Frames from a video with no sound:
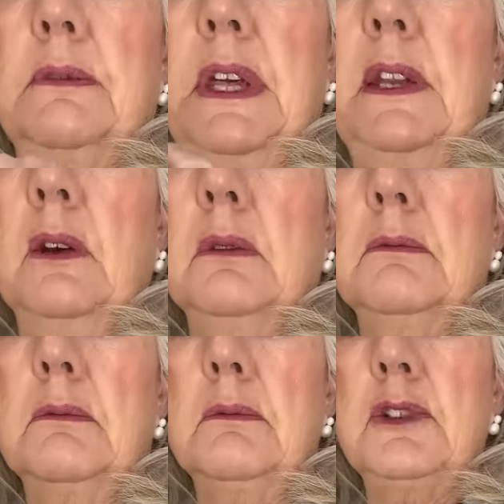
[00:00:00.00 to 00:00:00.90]
They're not
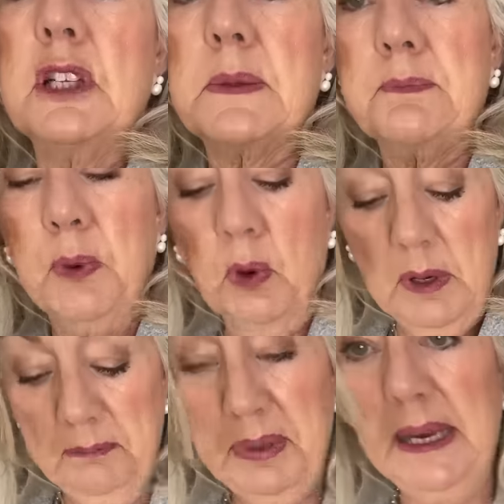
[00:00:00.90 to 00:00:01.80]
just
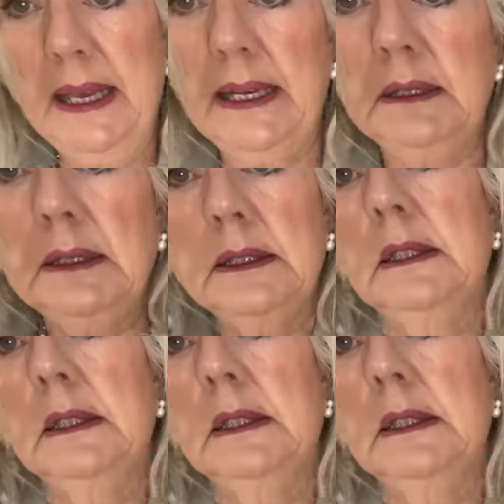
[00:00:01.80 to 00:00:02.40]
boring plain